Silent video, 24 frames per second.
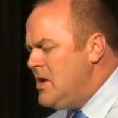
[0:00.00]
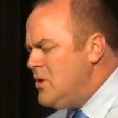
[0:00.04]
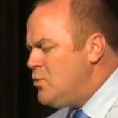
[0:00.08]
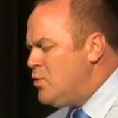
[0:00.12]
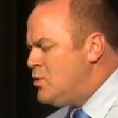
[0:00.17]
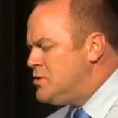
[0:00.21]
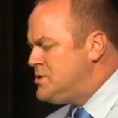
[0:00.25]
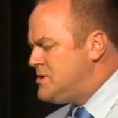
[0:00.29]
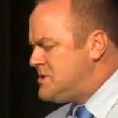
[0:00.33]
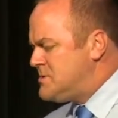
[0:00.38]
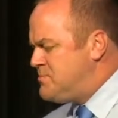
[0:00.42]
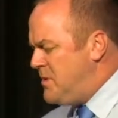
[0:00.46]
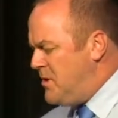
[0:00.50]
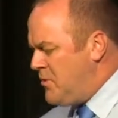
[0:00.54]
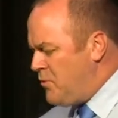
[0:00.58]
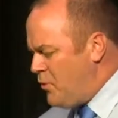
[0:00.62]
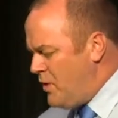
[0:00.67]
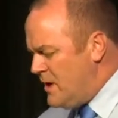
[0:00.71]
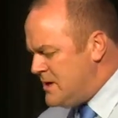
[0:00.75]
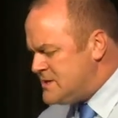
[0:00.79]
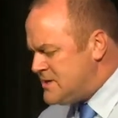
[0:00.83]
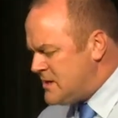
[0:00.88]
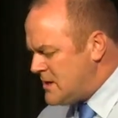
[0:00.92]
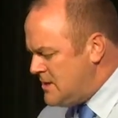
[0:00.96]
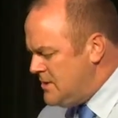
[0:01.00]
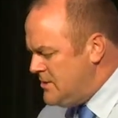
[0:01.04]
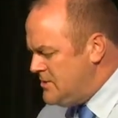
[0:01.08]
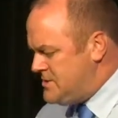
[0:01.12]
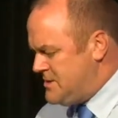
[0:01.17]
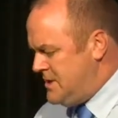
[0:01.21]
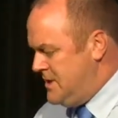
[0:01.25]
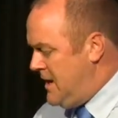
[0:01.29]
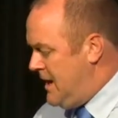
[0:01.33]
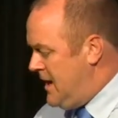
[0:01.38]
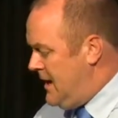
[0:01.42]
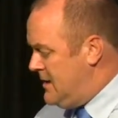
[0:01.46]
will just be resolute
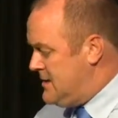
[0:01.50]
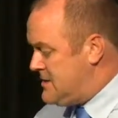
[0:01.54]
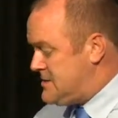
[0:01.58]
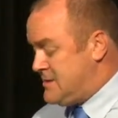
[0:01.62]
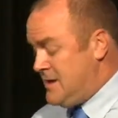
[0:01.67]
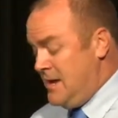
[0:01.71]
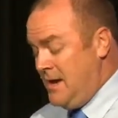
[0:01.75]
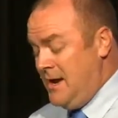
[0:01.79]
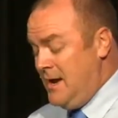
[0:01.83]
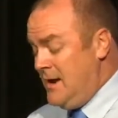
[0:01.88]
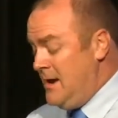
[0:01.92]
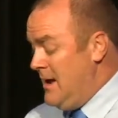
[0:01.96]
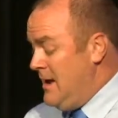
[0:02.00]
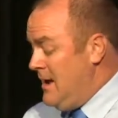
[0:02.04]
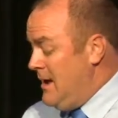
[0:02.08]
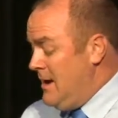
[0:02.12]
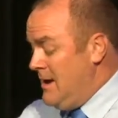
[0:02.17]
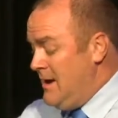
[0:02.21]
today in saying,